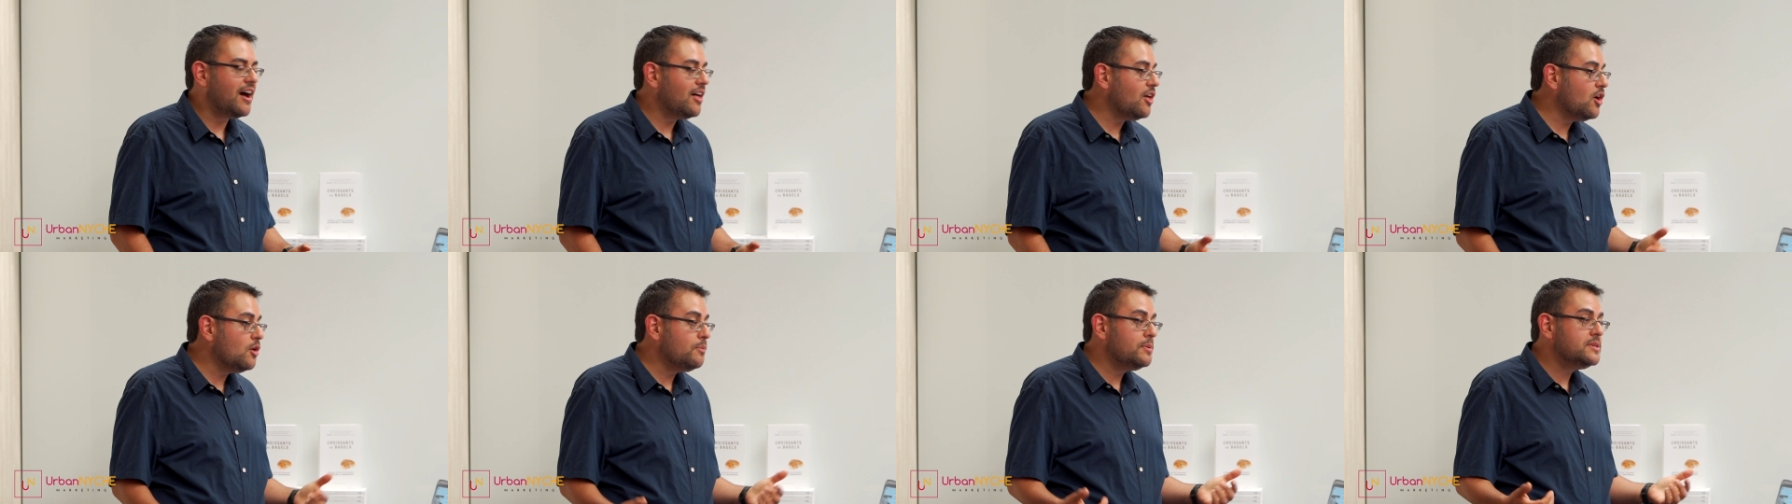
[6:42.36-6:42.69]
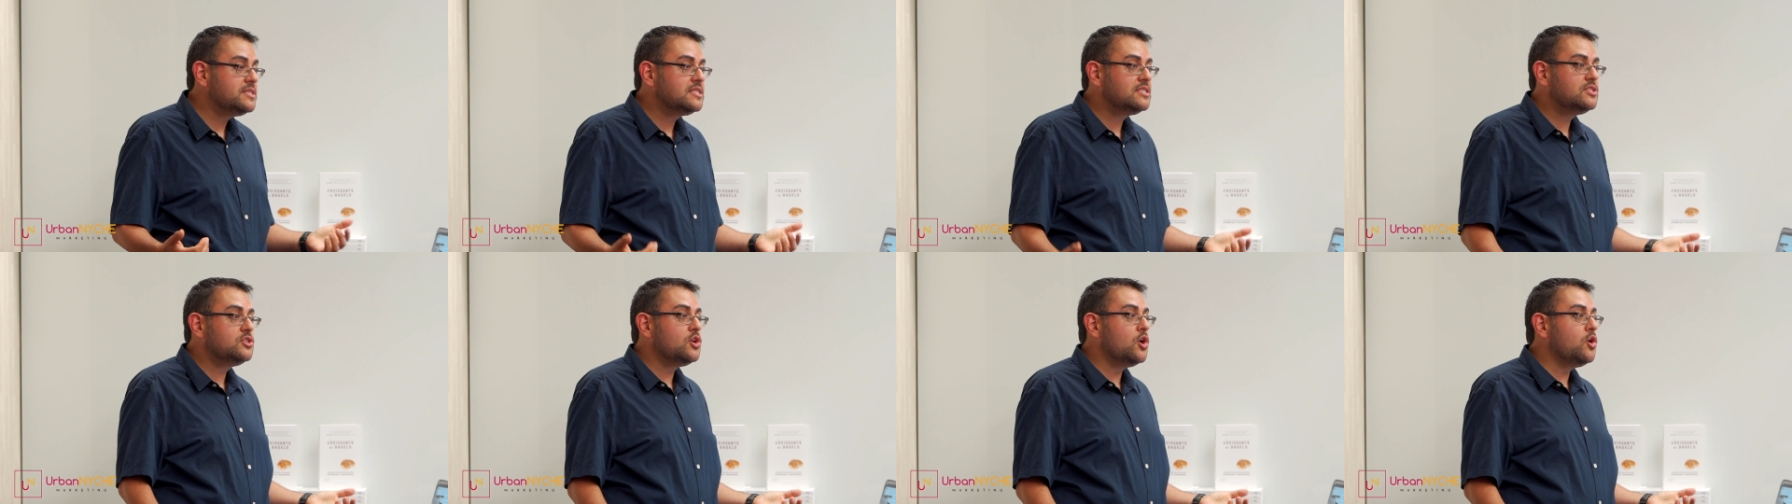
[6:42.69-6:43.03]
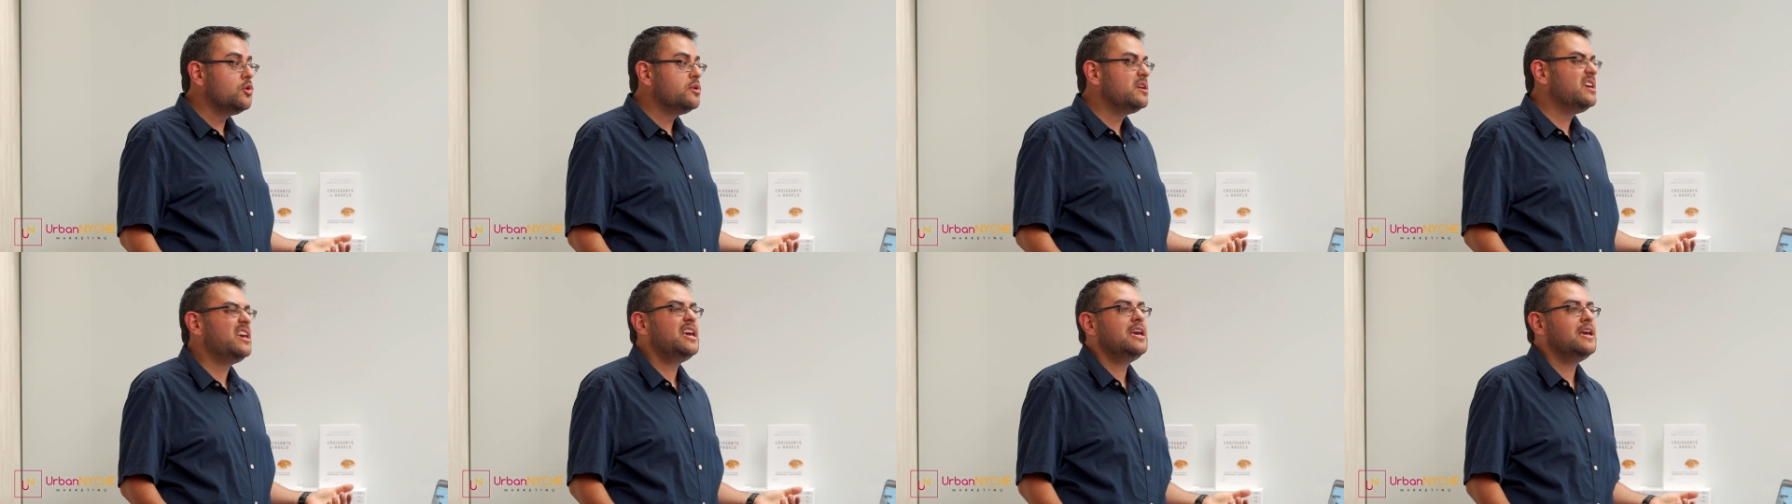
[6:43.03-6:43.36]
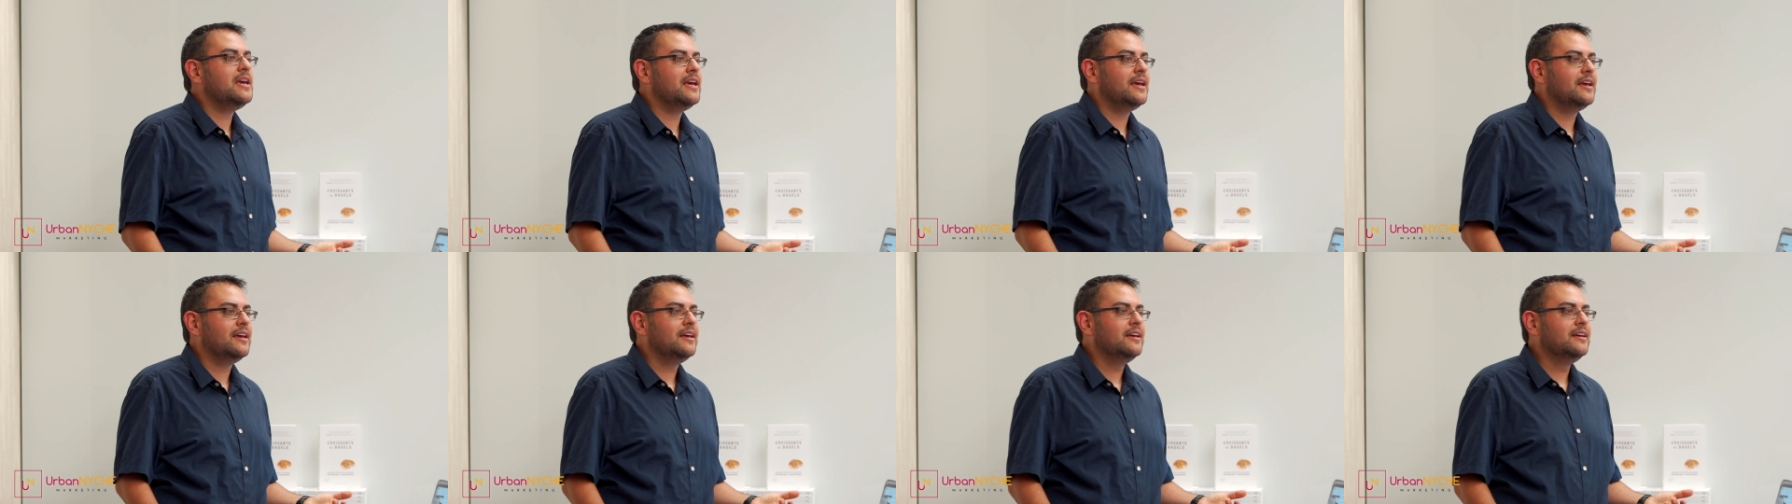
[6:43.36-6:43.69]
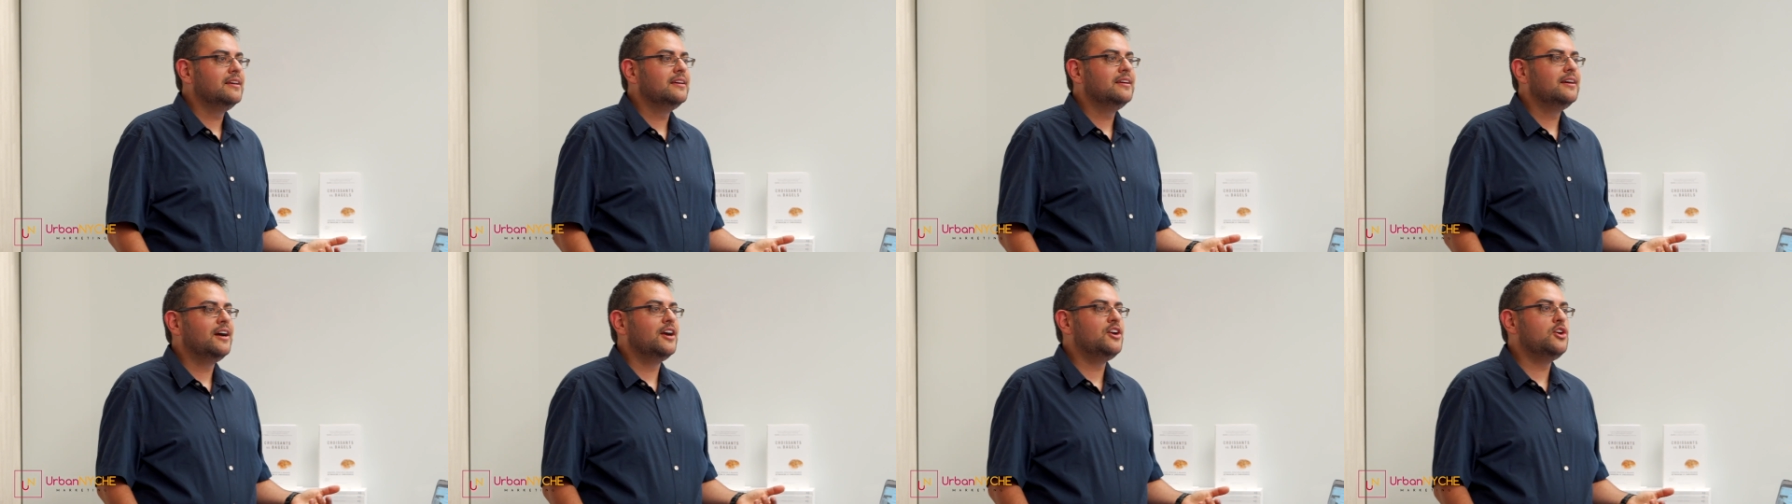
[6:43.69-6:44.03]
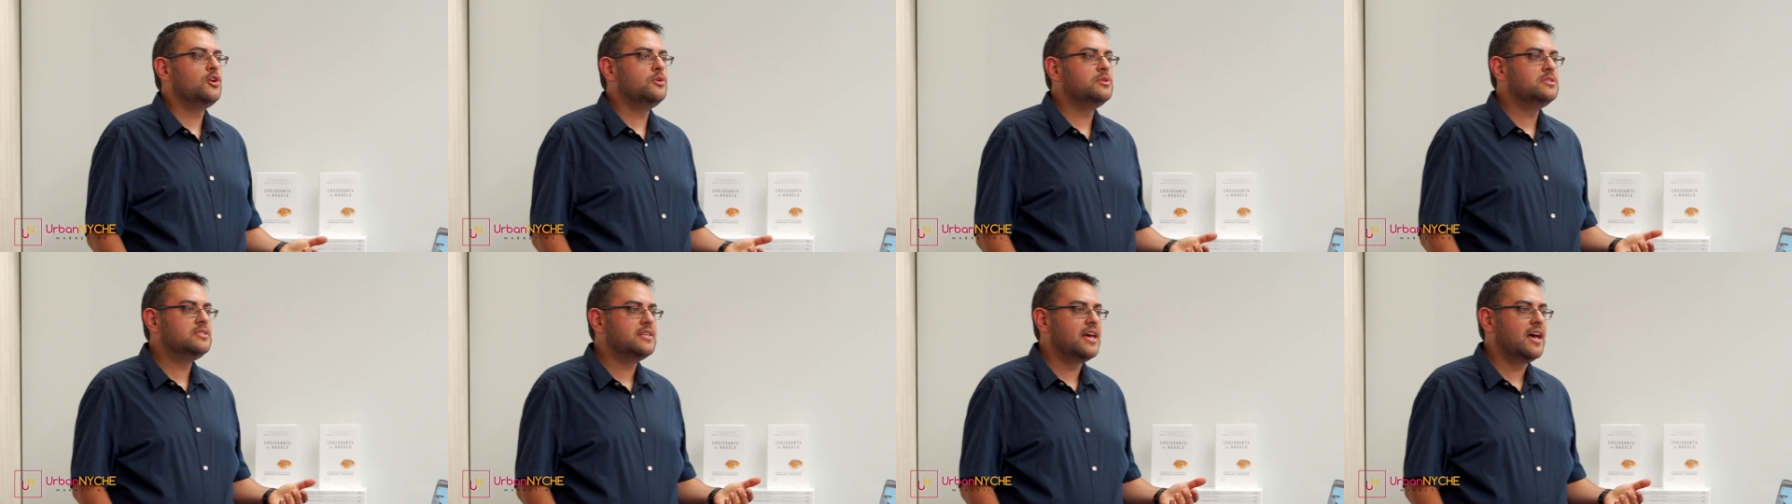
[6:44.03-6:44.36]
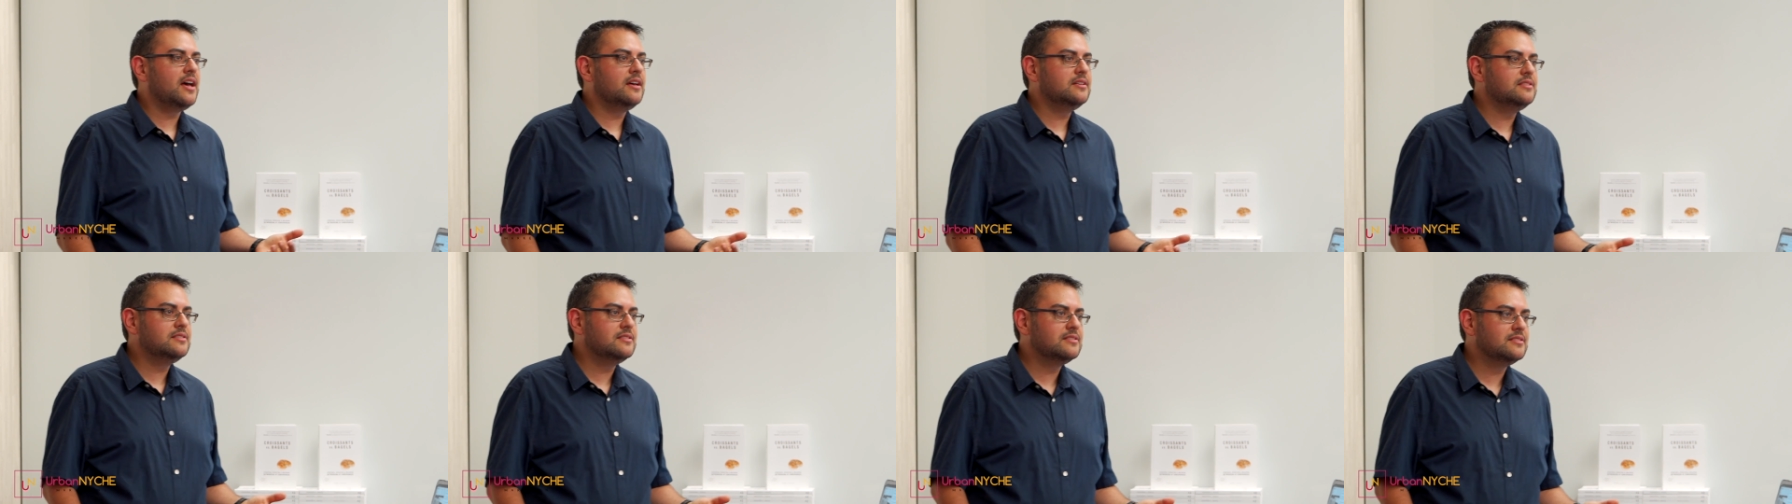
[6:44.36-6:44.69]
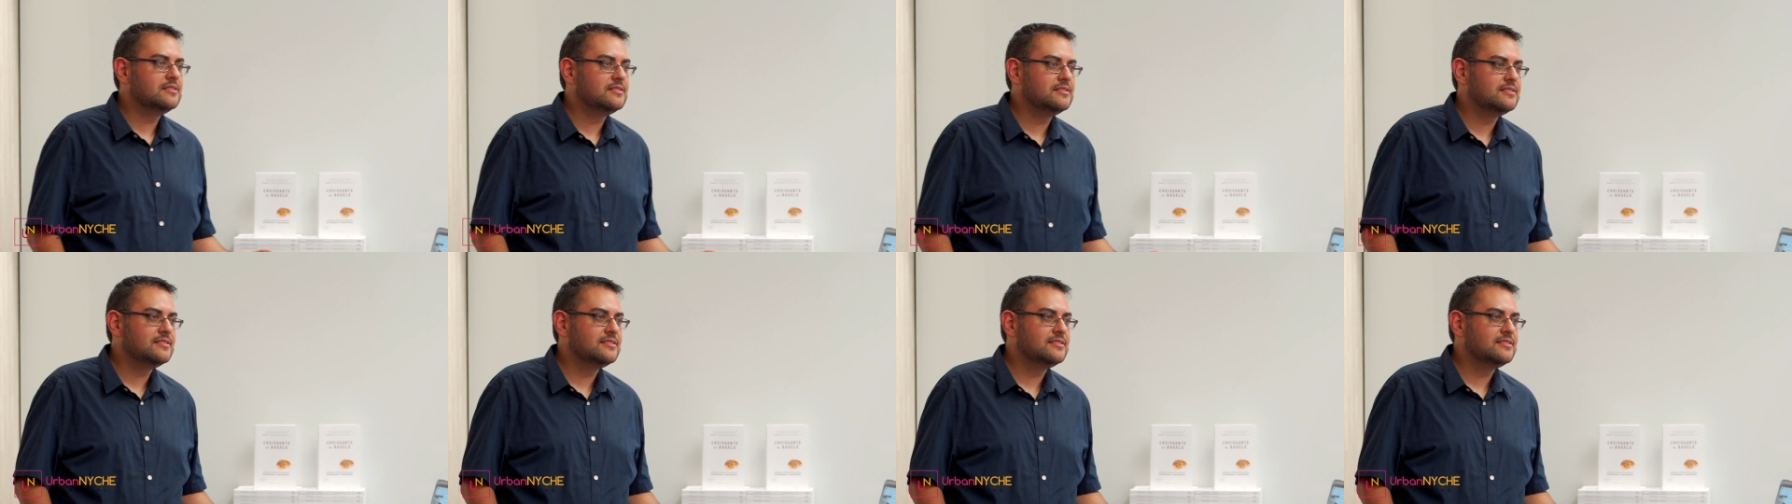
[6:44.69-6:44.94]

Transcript: follow up is so key. Are you in sales?